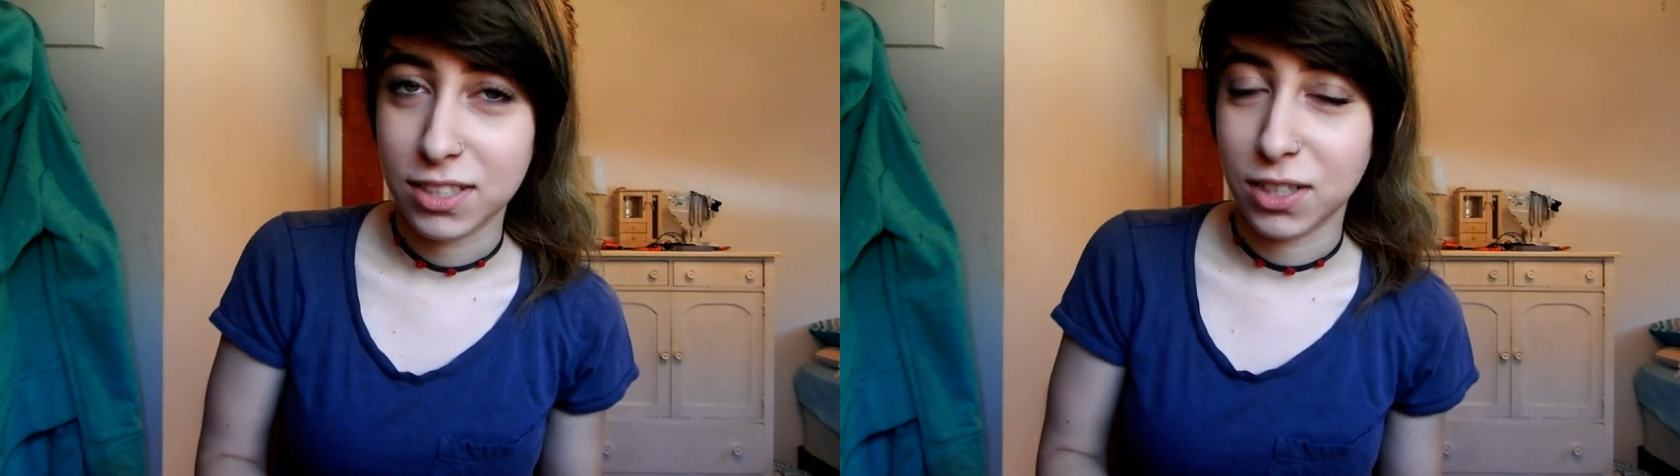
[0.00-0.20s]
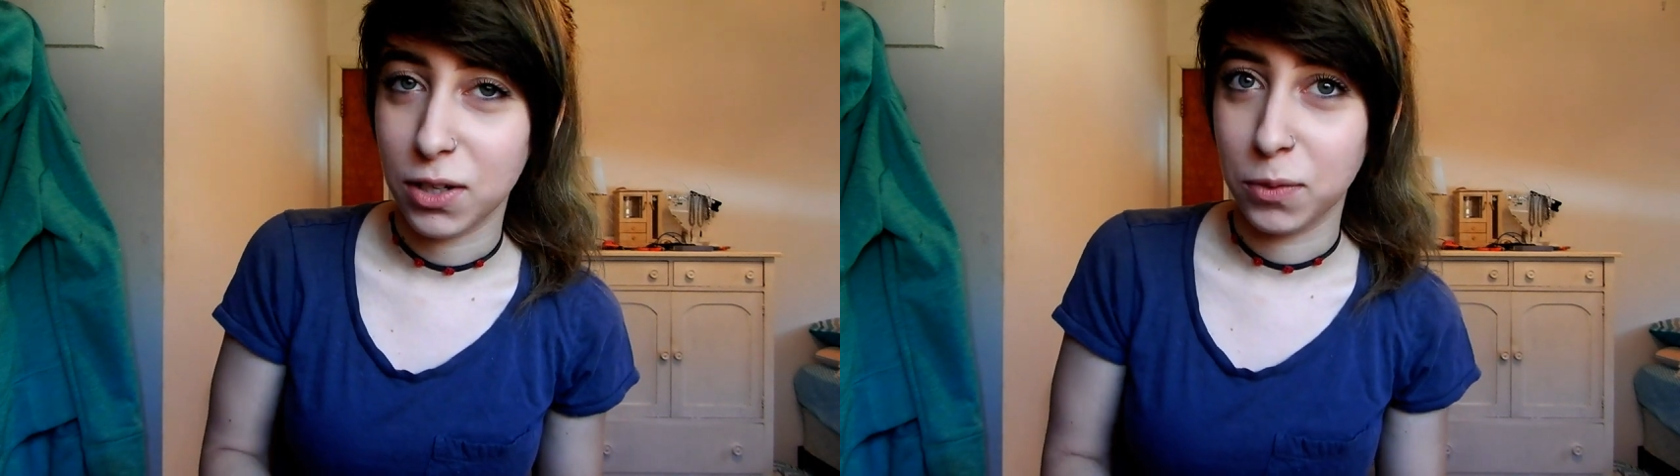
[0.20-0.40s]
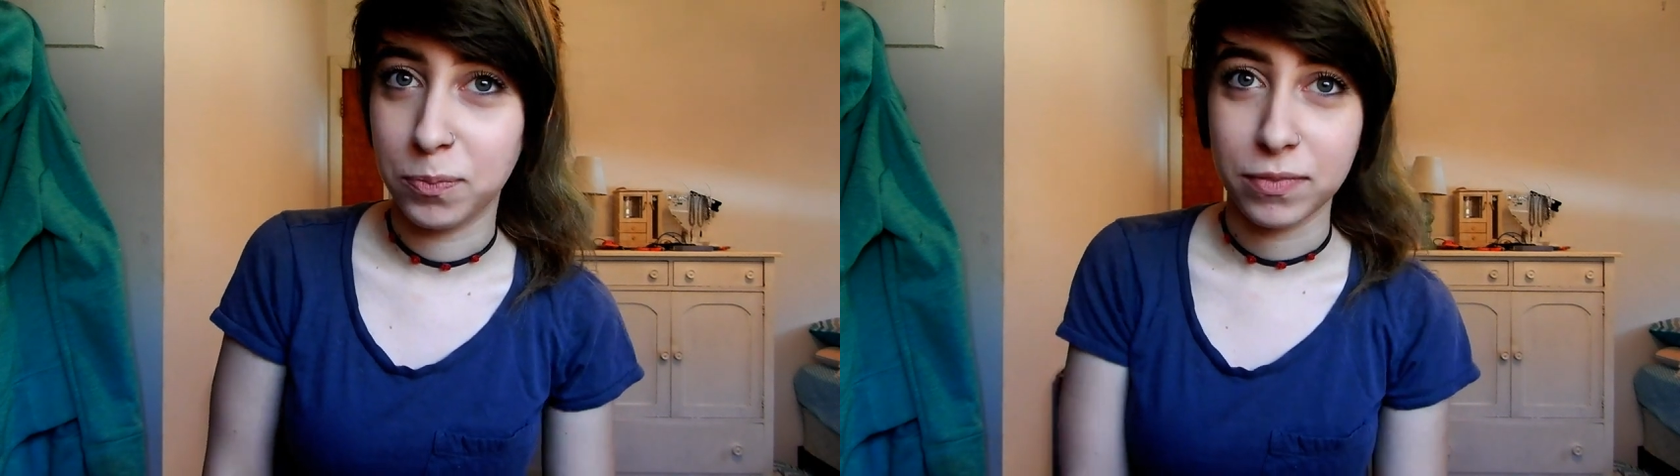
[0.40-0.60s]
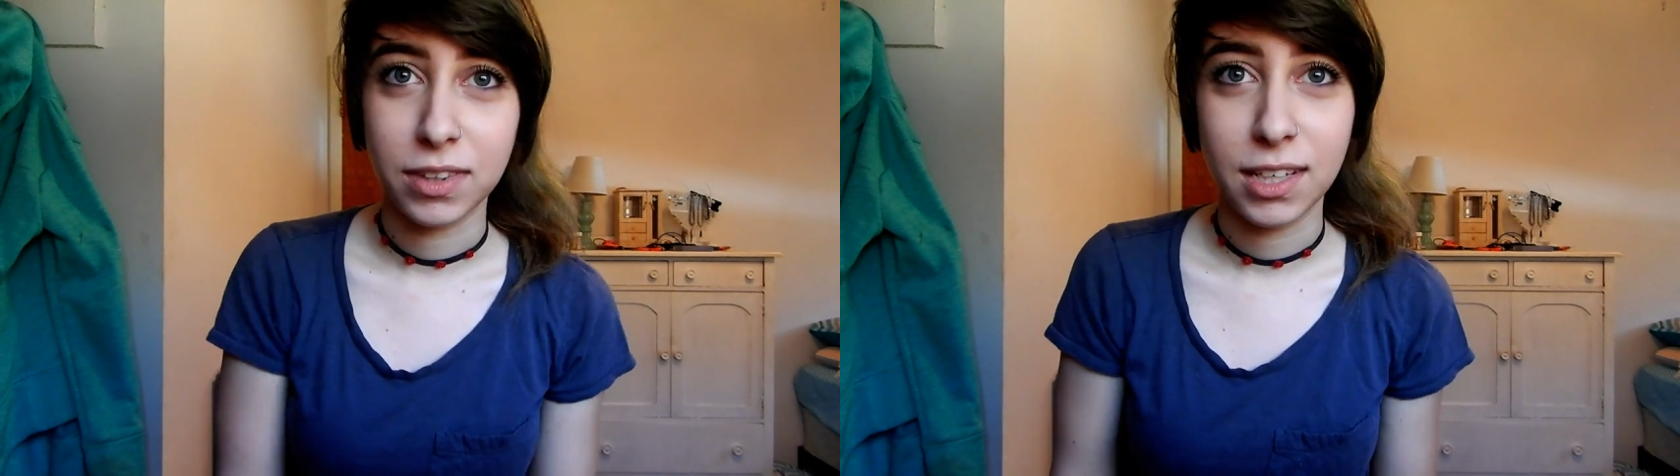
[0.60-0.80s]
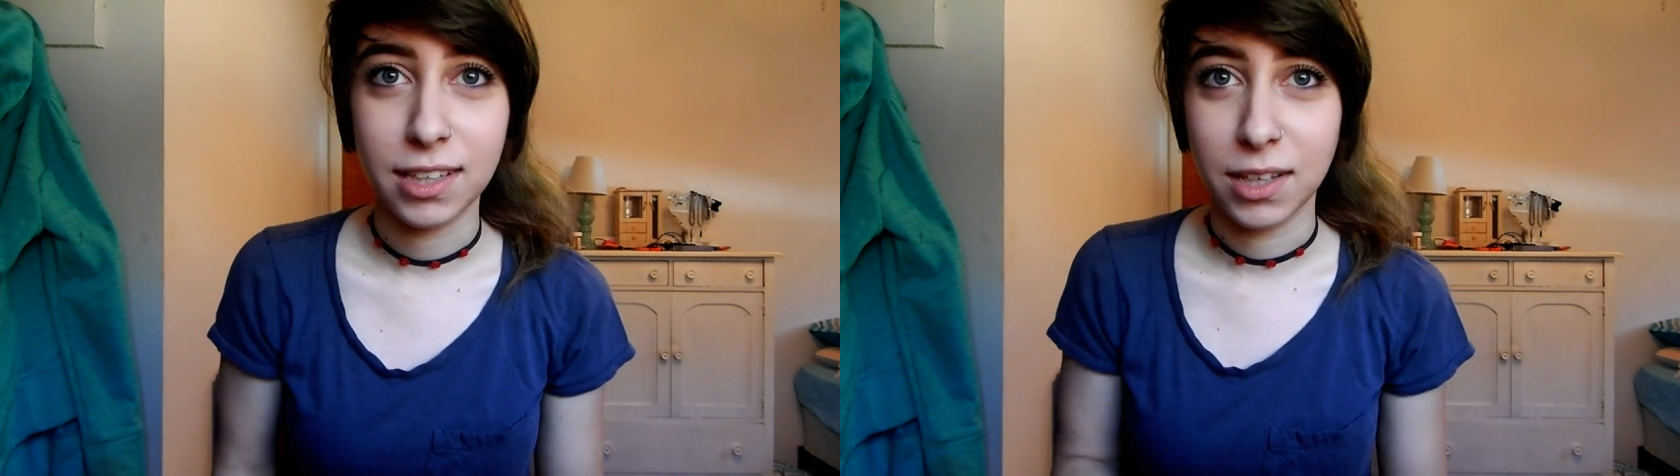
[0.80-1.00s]
so
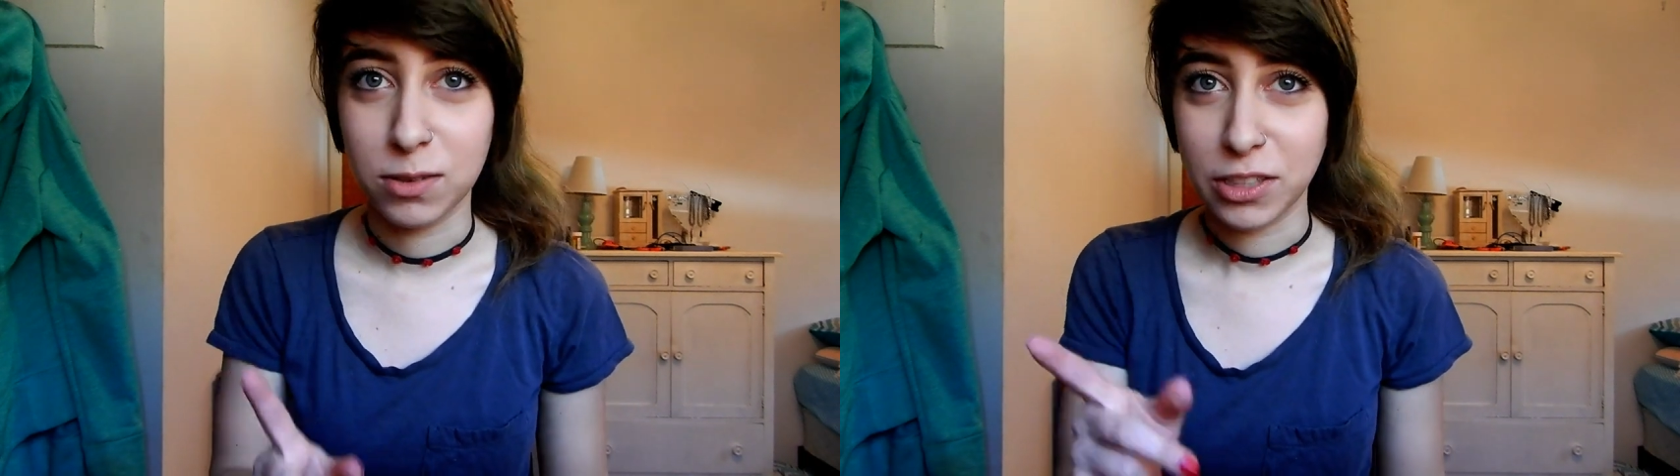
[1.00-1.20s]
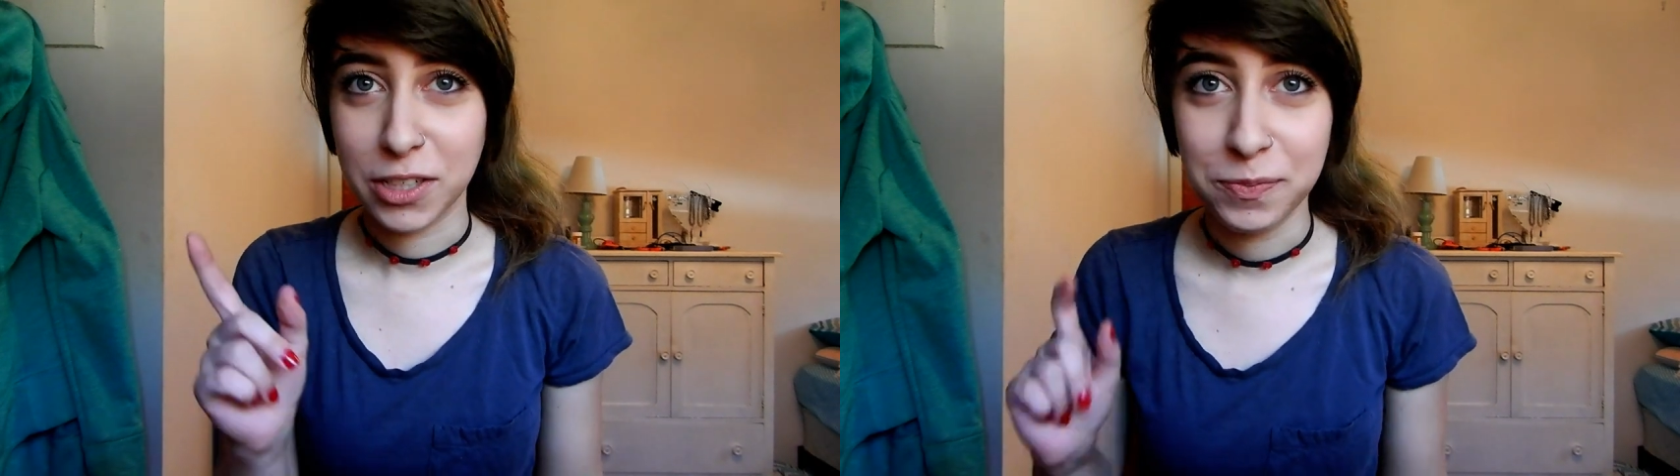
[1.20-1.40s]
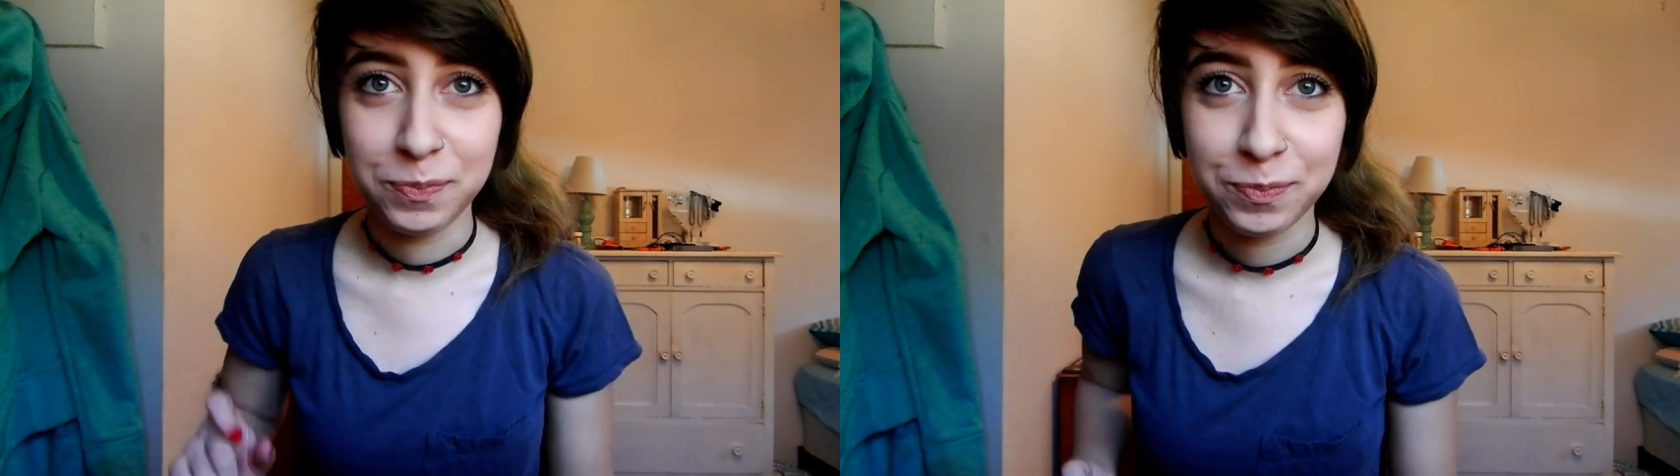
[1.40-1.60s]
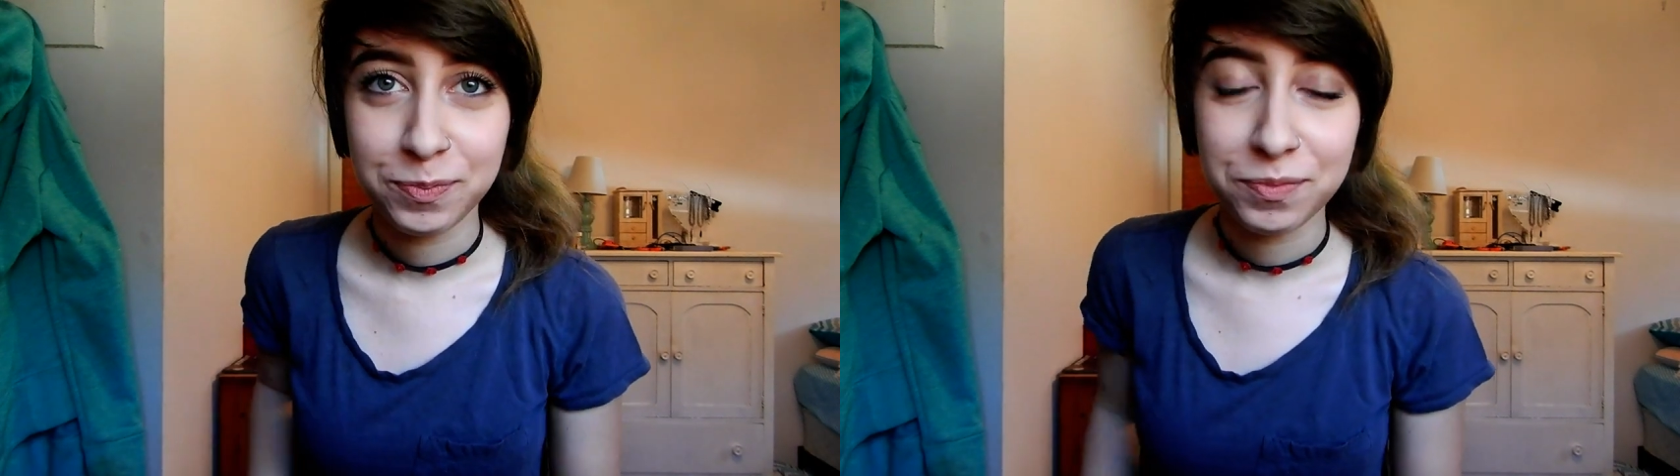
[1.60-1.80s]
that was good.